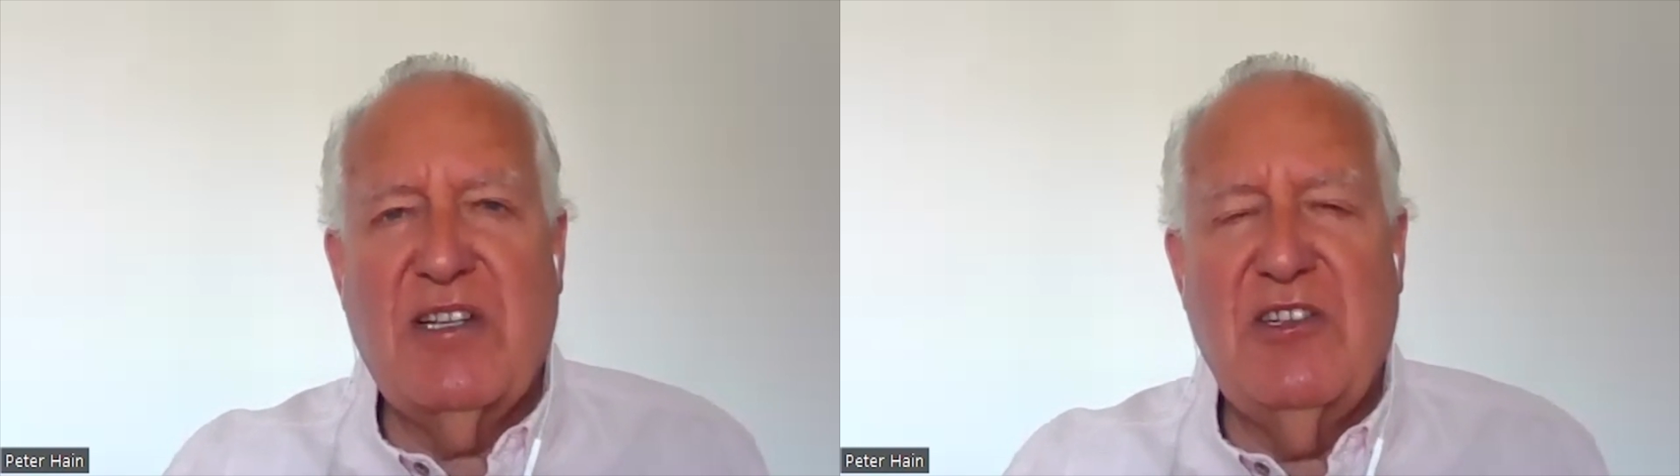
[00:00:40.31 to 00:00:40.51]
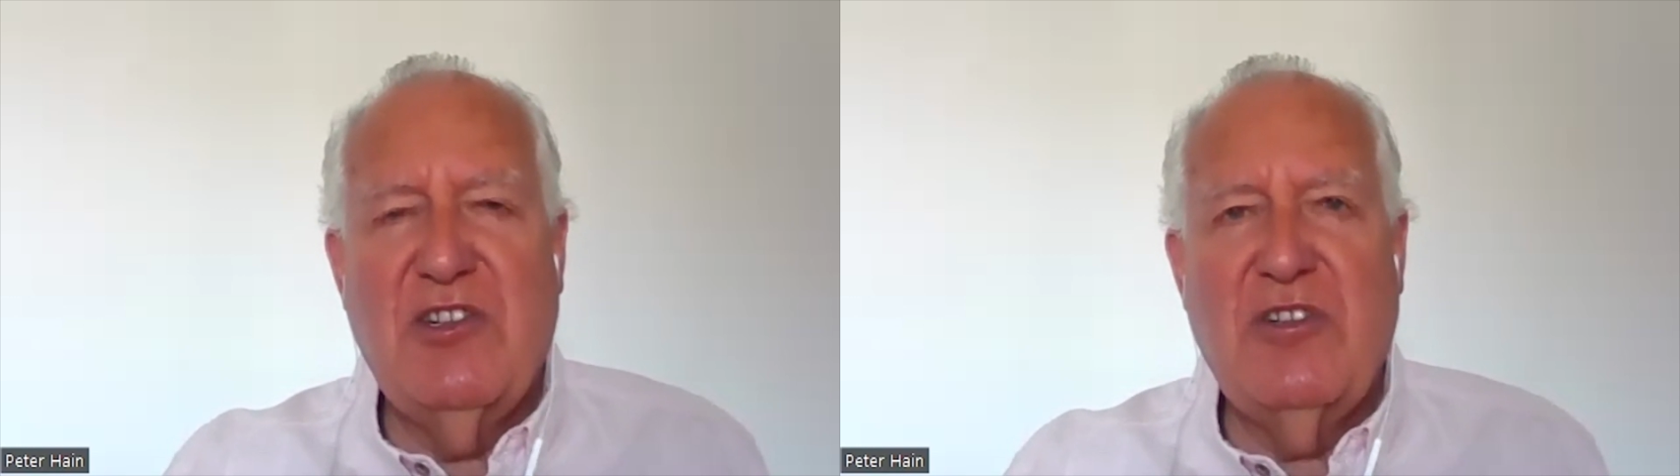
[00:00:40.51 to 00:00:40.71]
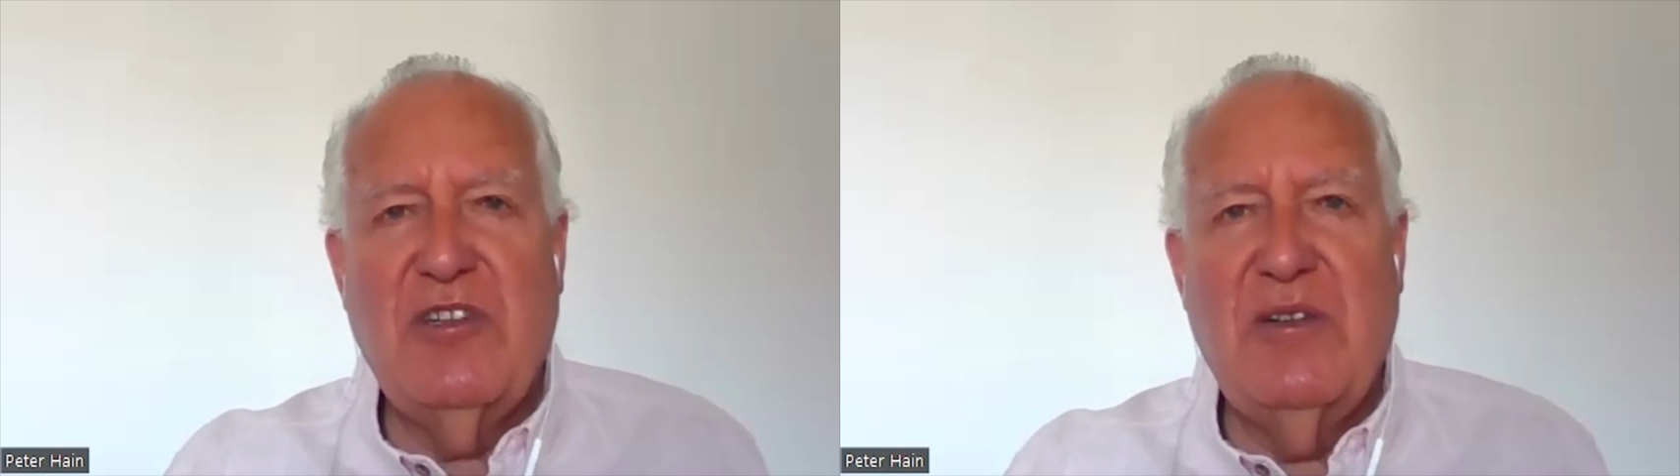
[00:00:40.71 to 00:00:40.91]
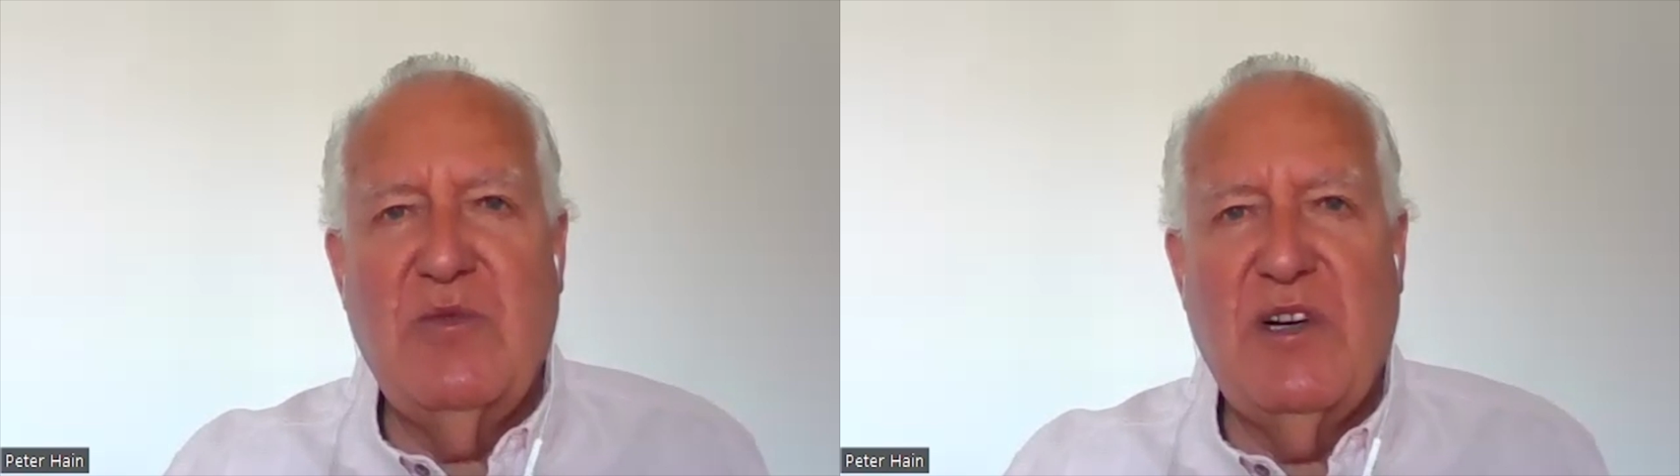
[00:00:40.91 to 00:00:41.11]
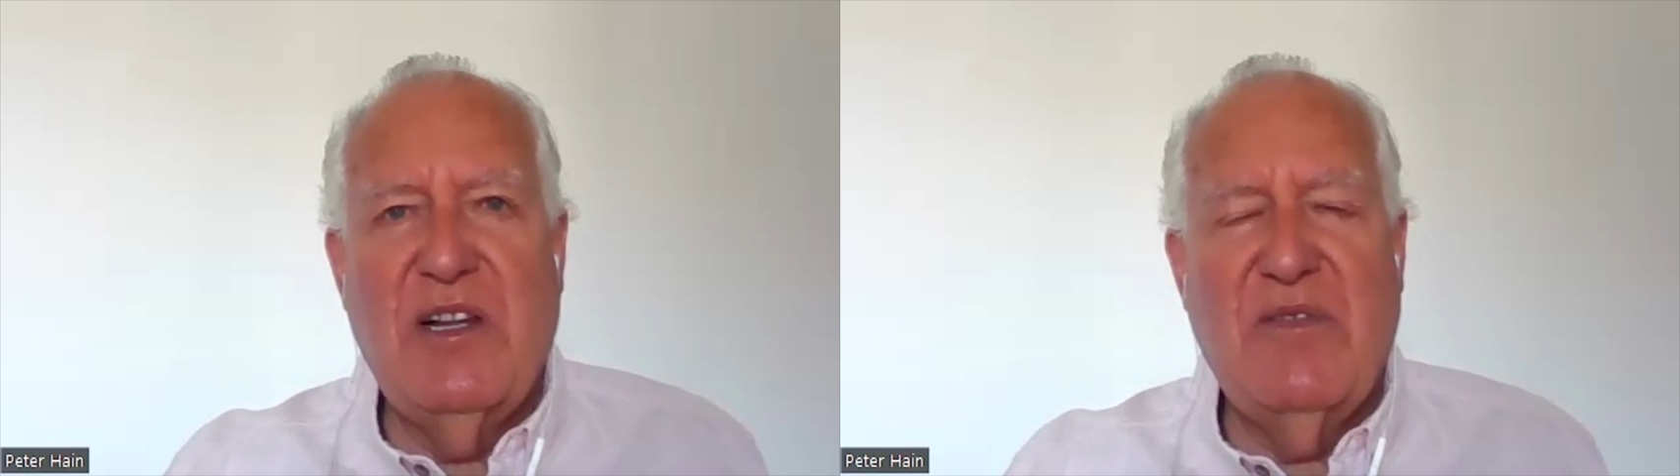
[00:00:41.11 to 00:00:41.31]
country and
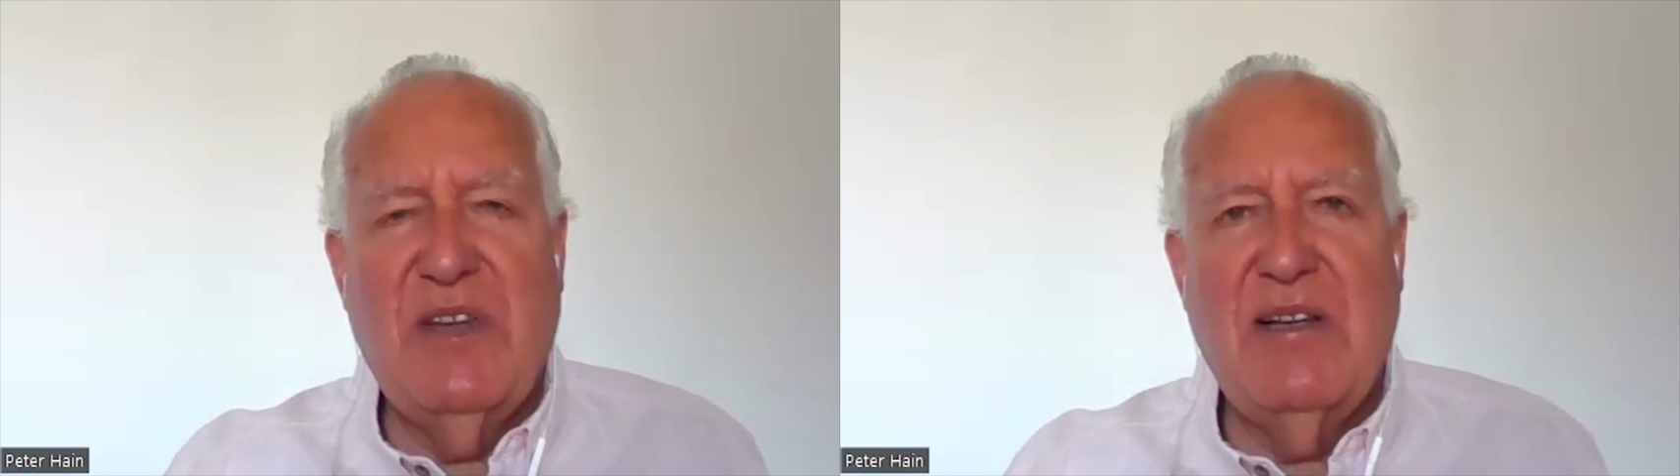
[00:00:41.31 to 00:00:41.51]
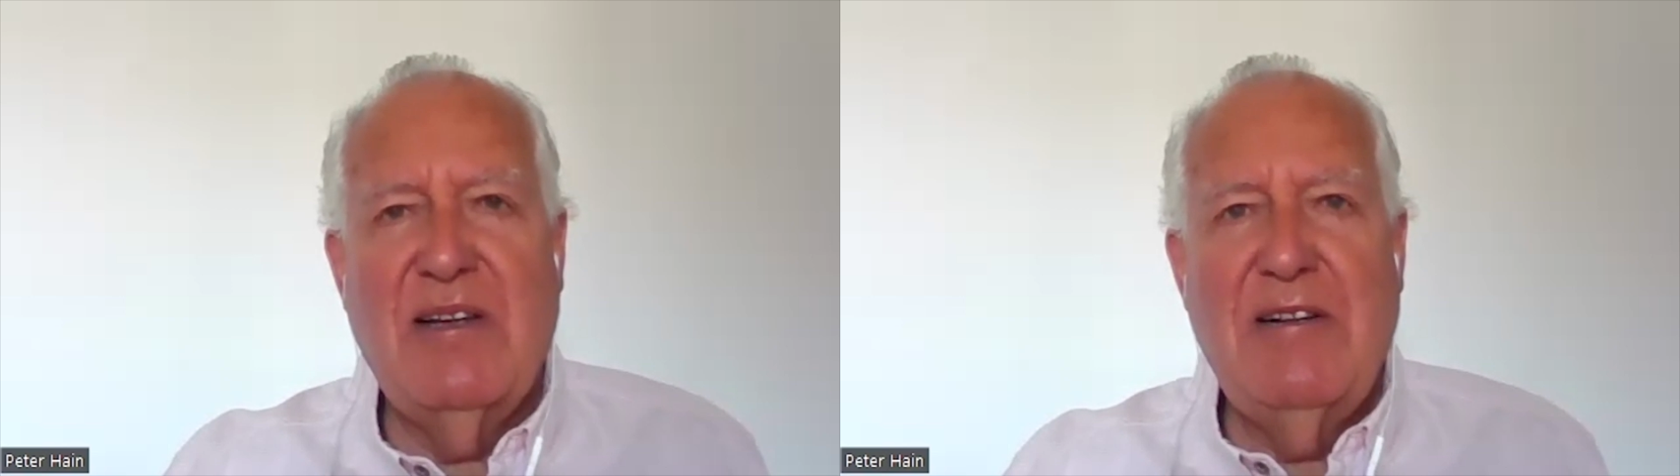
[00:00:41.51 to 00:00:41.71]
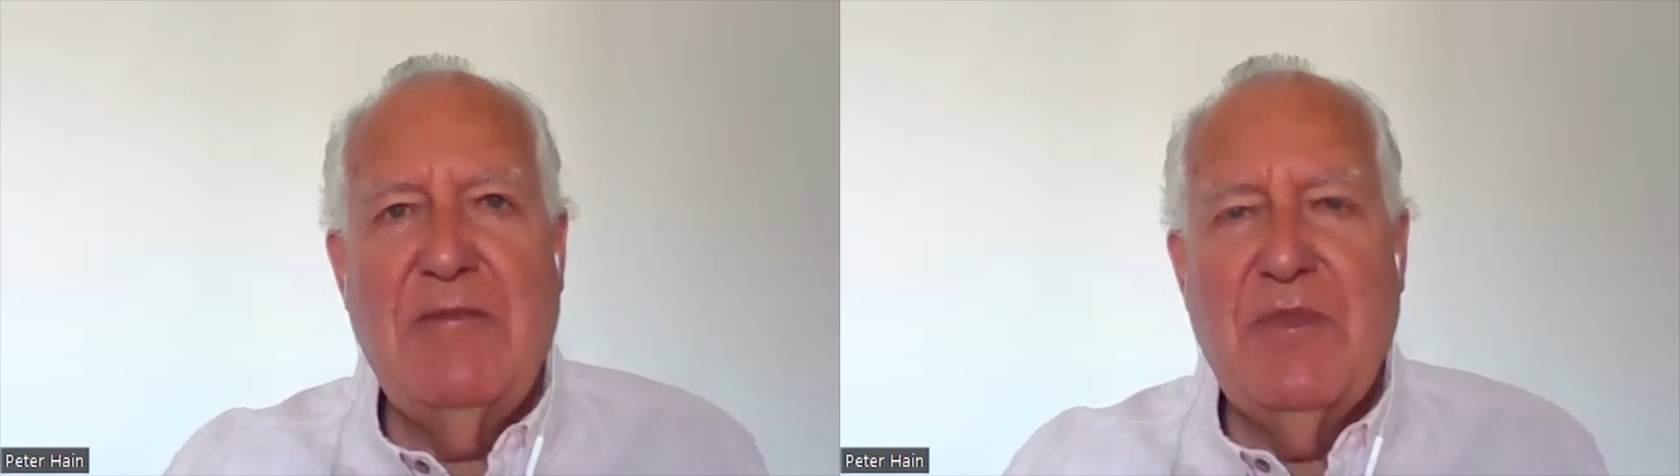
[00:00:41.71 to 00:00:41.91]
whatever